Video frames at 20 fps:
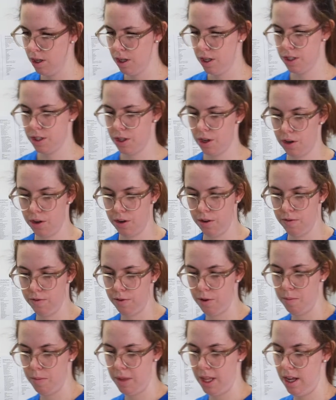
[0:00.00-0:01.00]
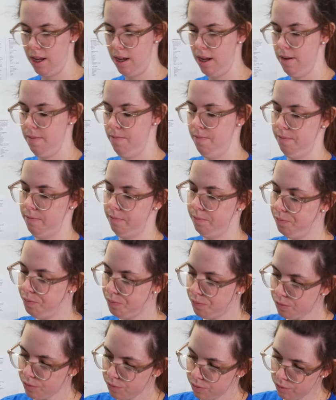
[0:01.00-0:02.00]
So from there,
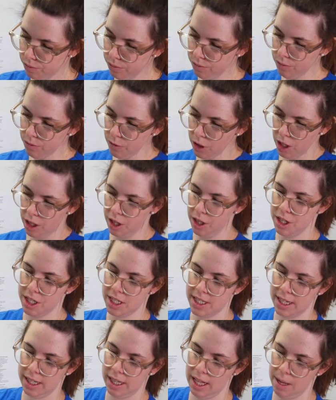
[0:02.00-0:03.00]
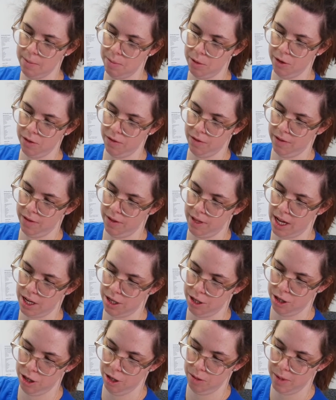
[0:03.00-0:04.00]
you just clamp off
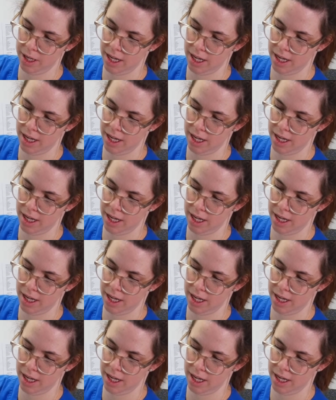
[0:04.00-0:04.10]
that tube